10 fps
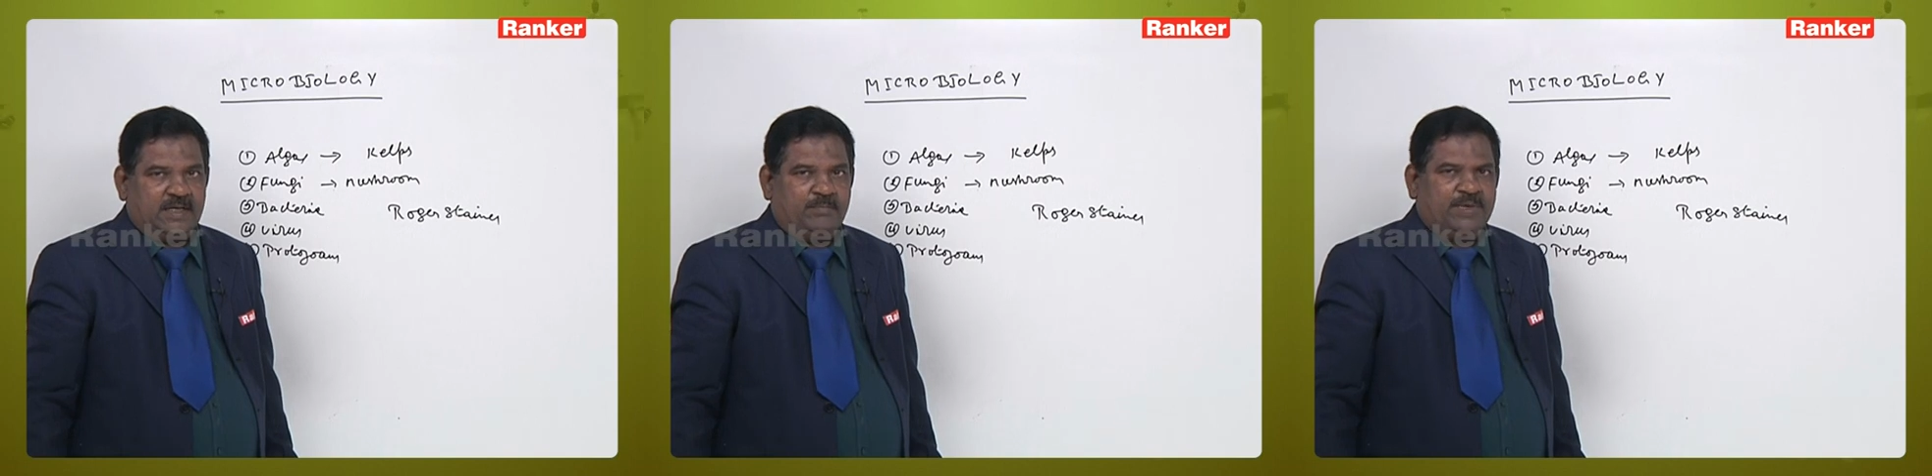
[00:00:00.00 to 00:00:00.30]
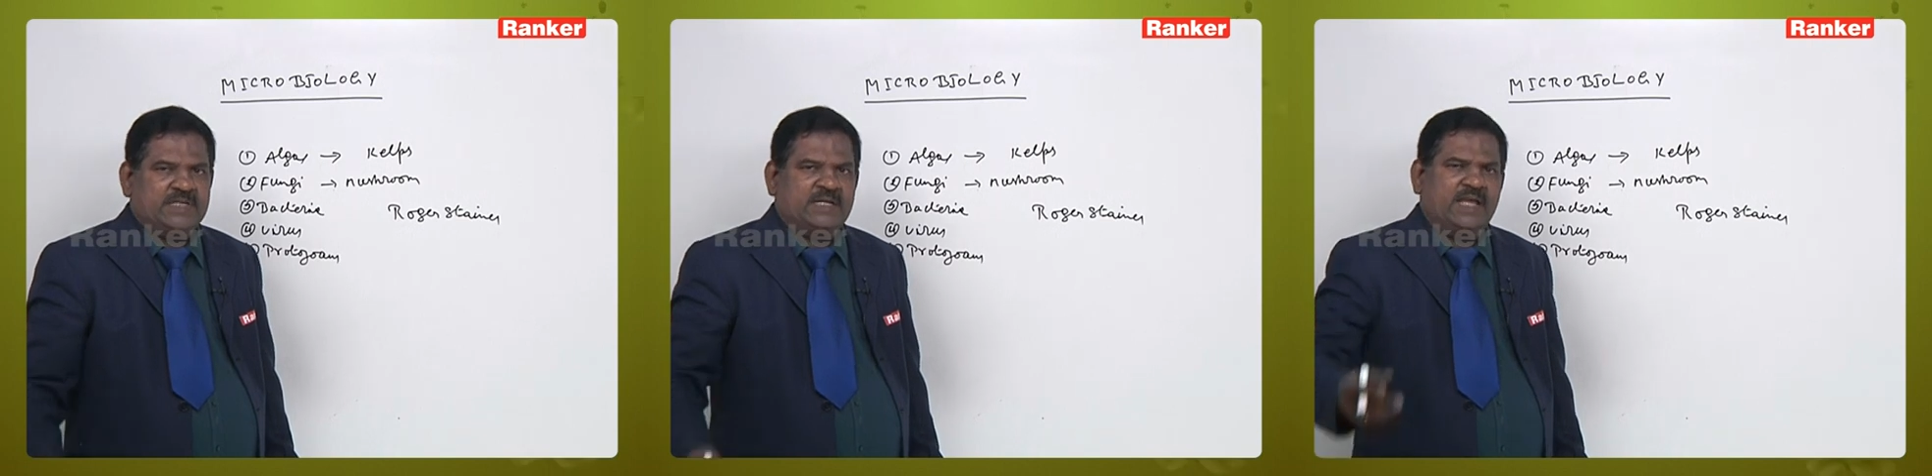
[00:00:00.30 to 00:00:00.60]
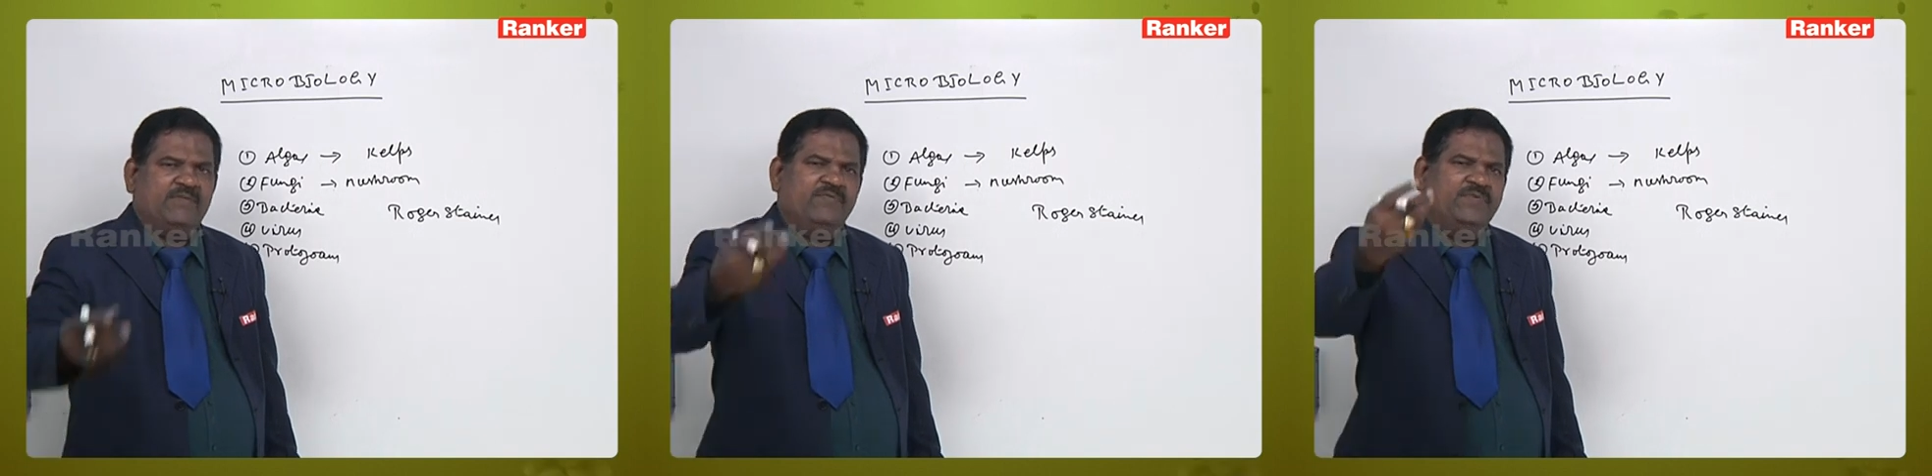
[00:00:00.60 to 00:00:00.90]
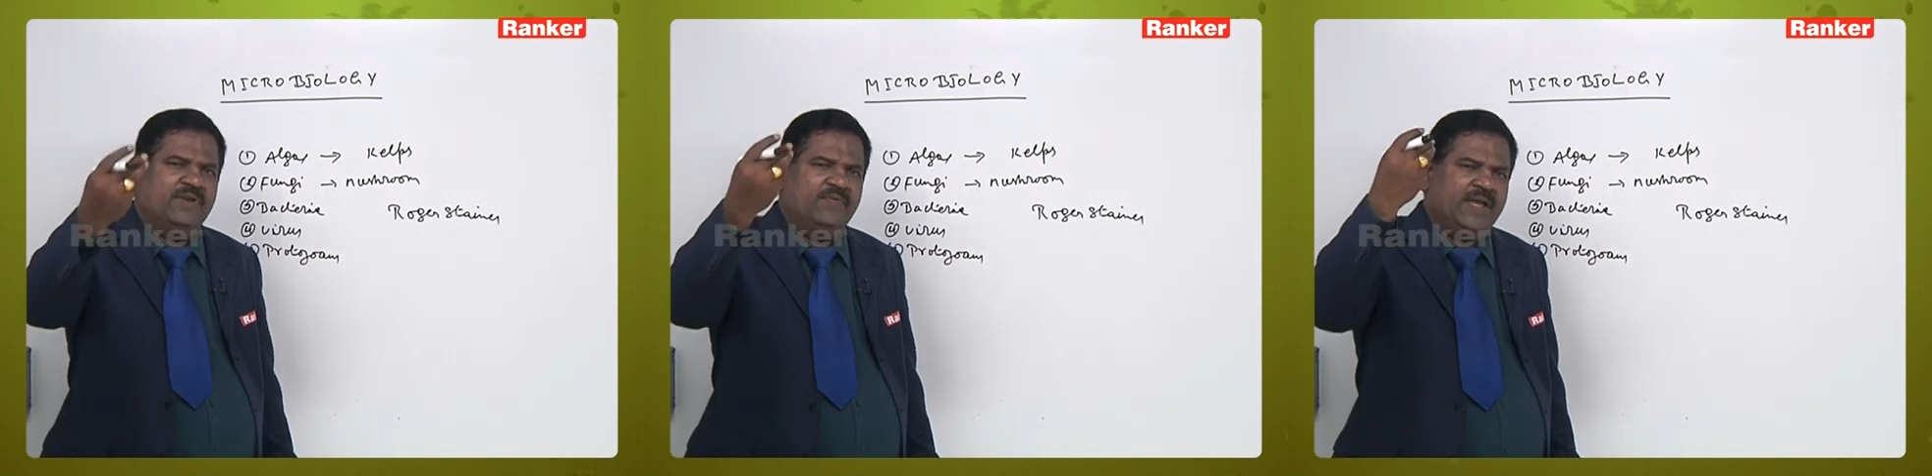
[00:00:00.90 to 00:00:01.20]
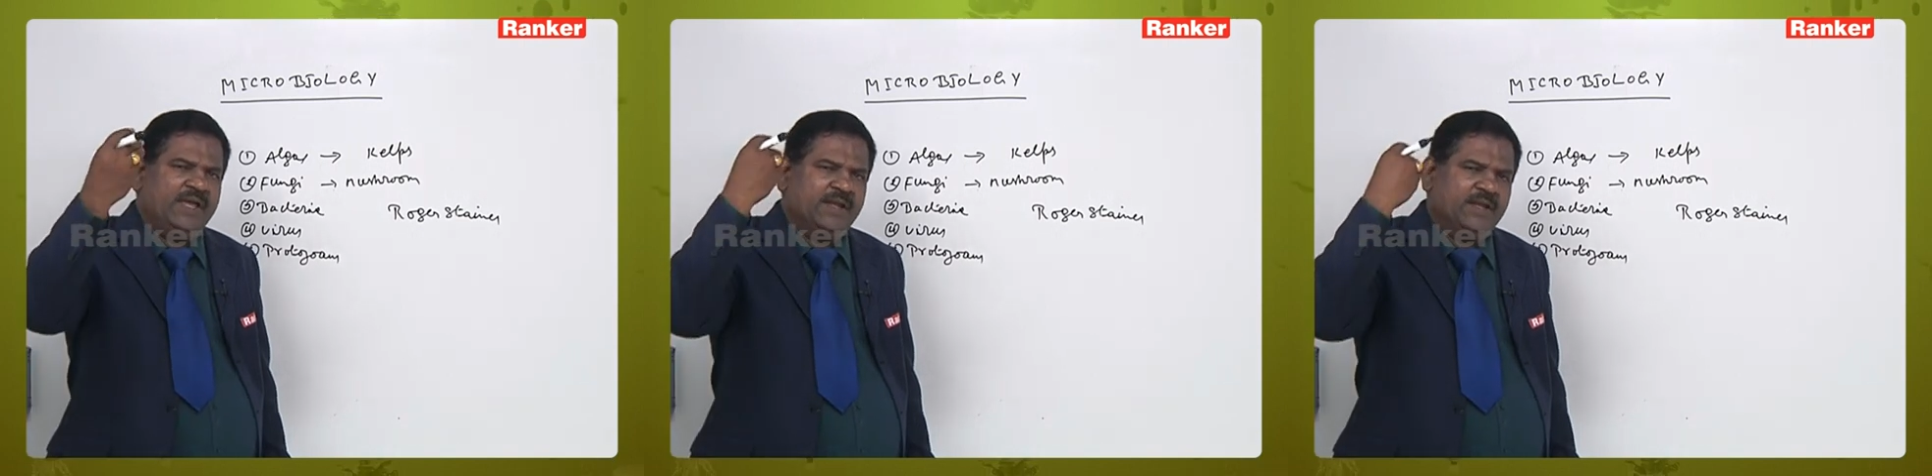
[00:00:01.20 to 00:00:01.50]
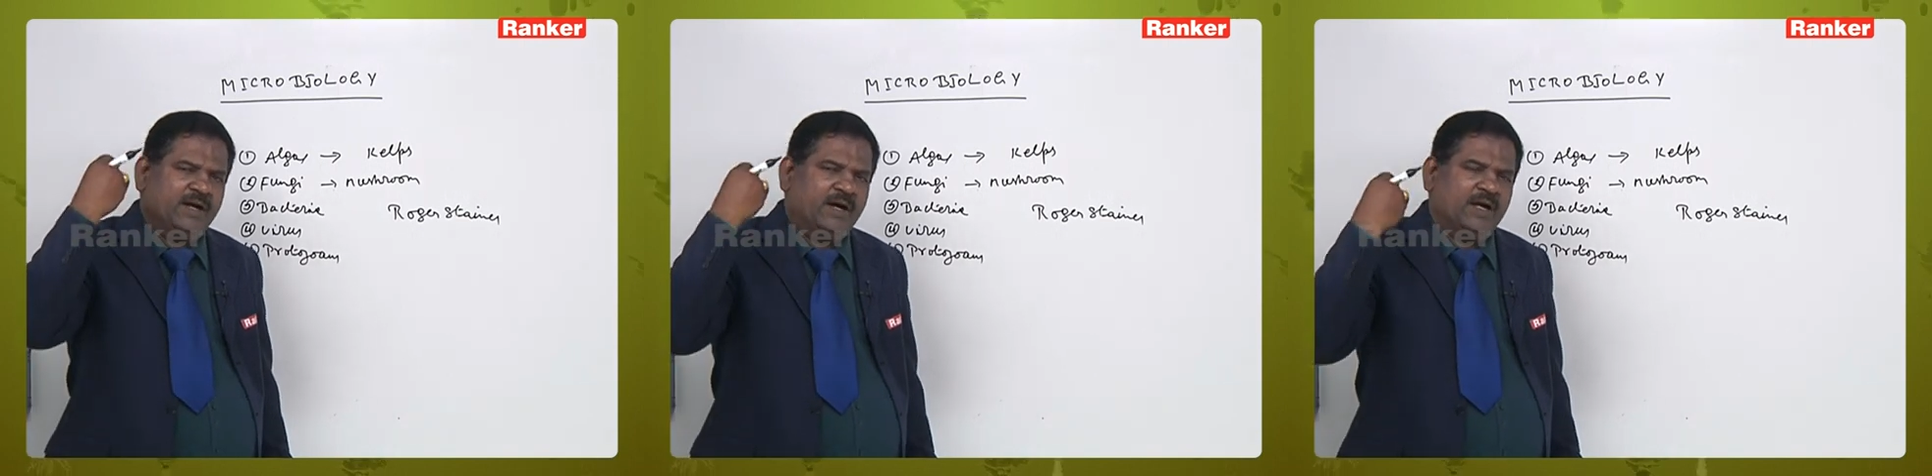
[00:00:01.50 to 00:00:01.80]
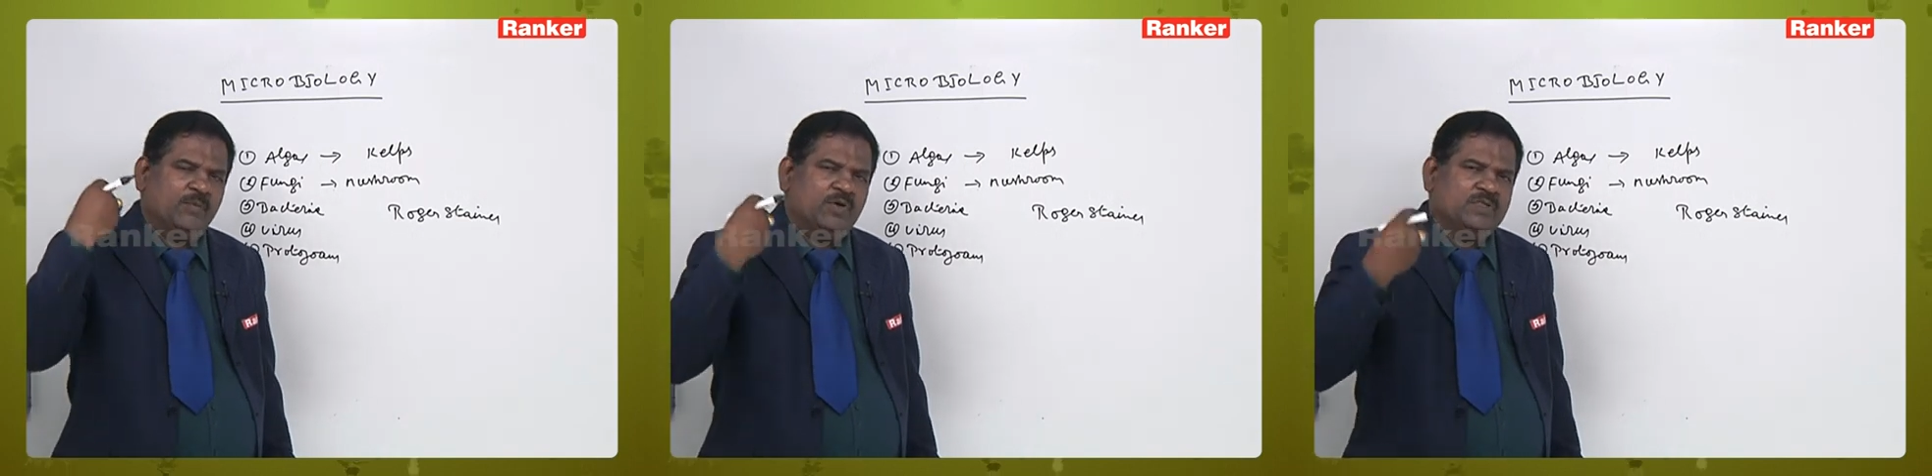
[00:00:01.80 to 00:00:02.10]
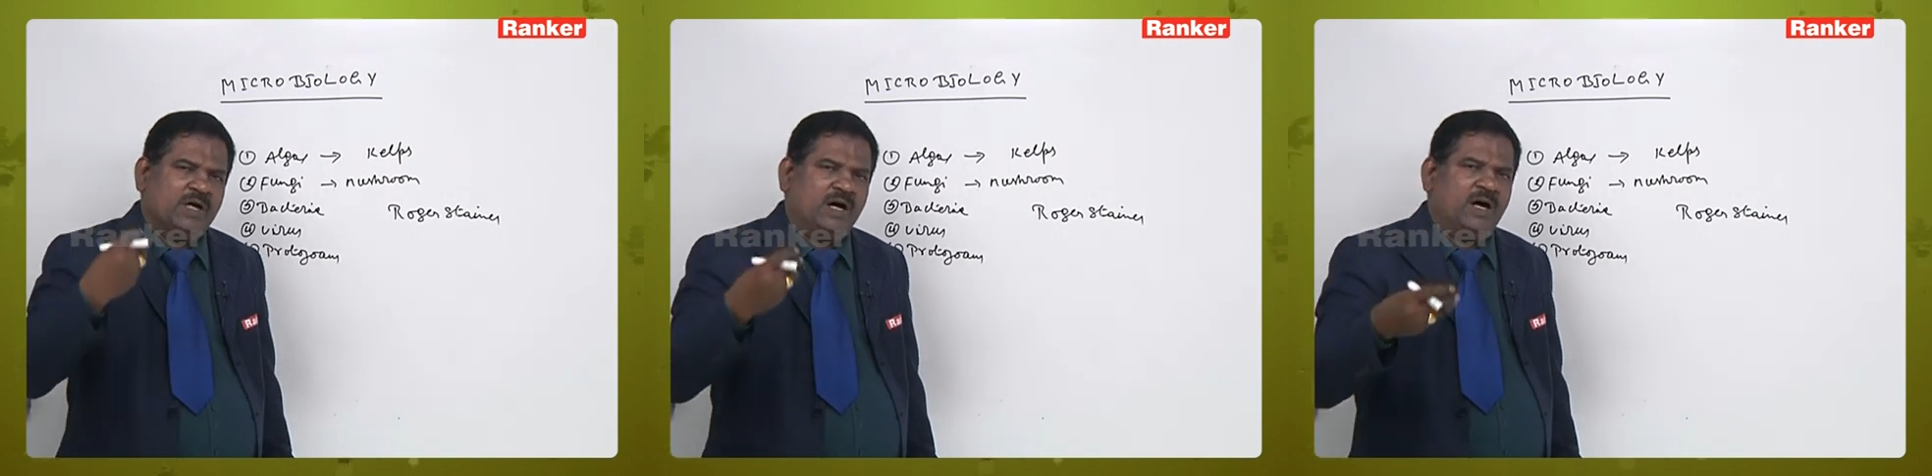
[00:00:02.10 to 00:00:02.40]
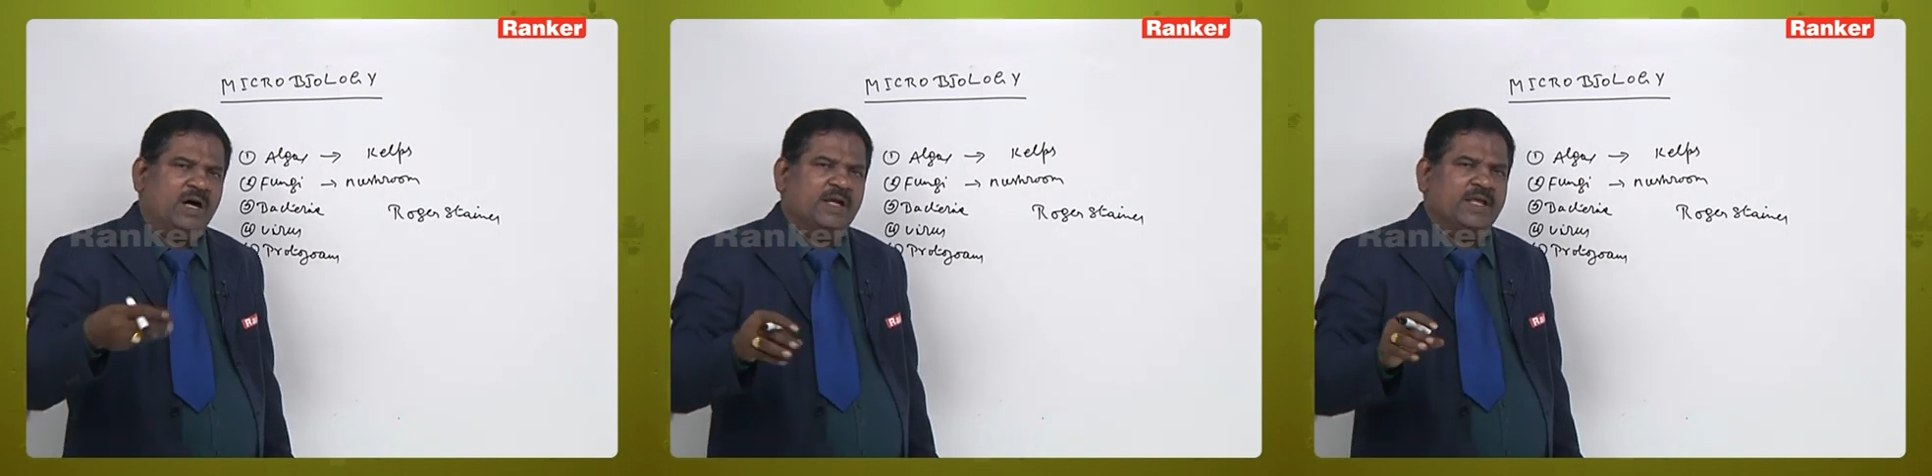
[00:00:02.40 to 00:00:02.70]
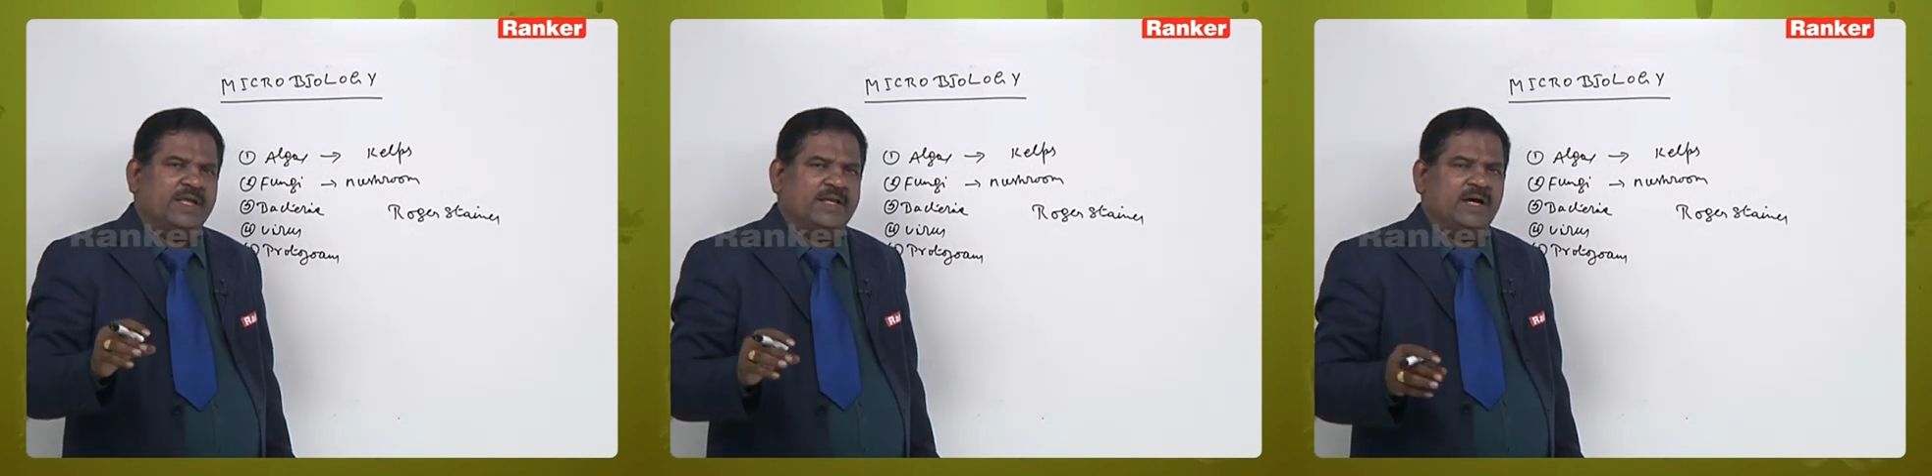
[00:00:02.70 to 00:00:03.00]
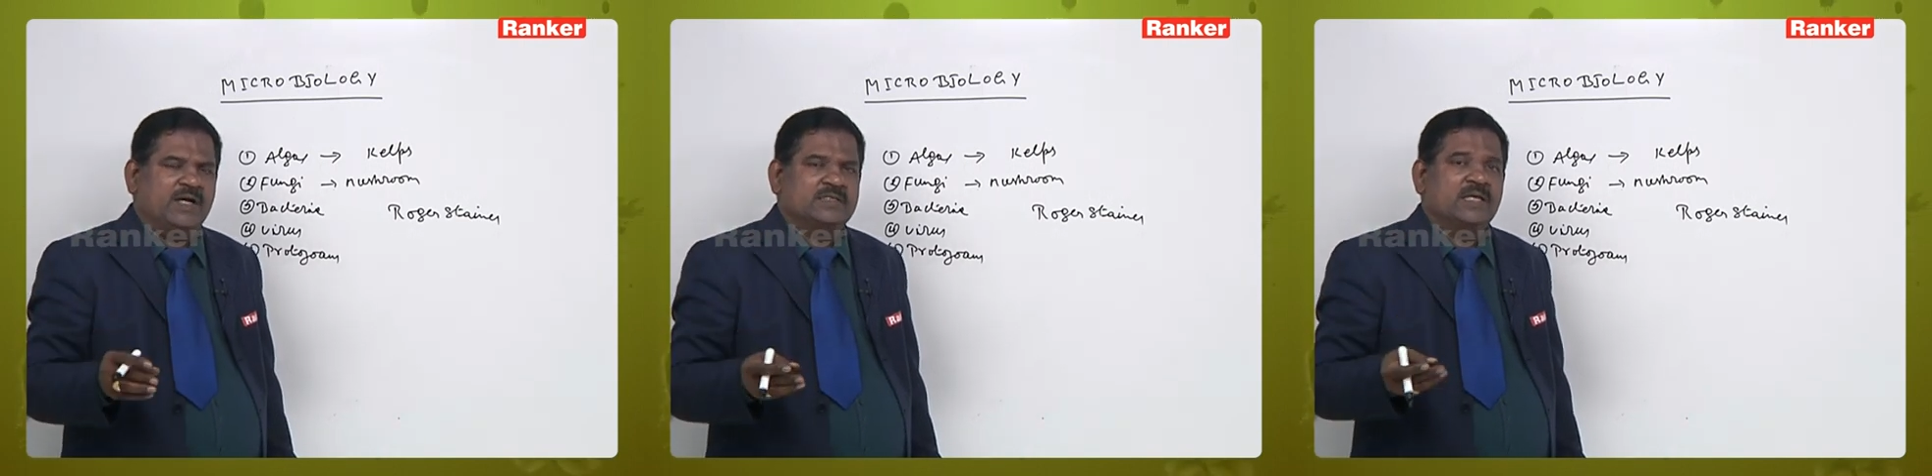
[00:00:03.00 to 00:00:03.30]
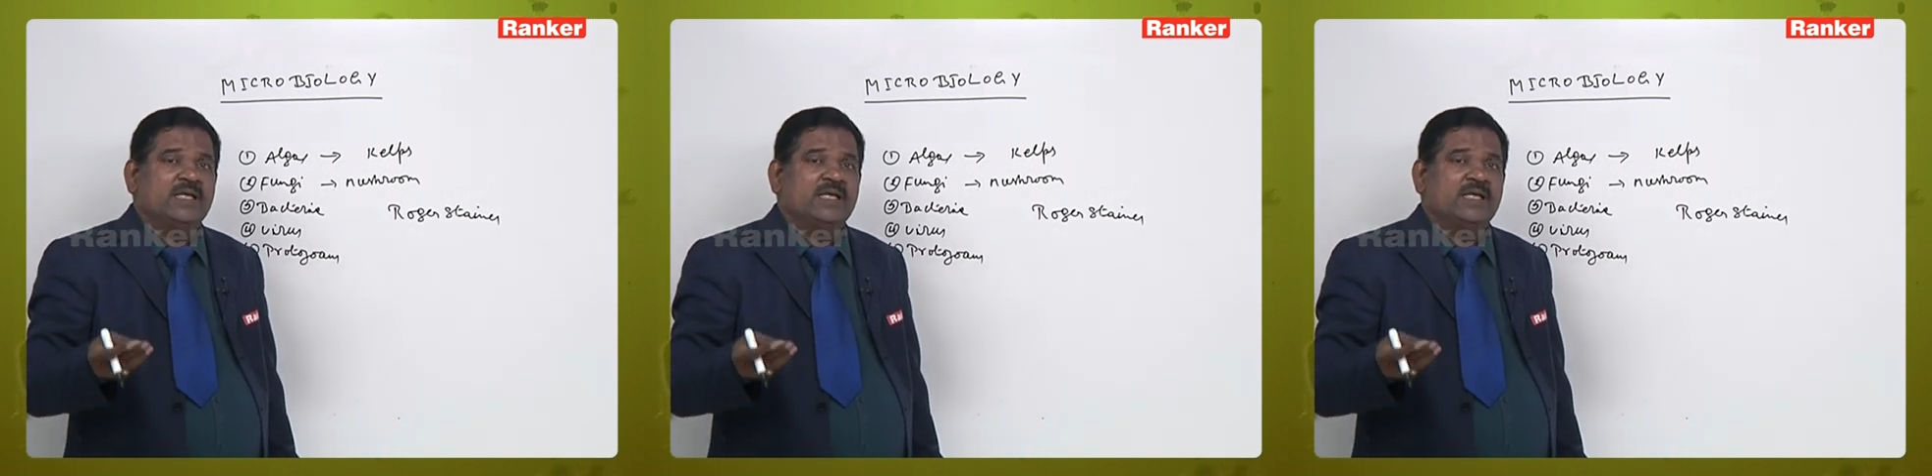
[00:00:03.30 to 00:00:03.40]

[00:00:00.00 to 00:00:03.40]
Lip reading: present everywhere, almost all areas.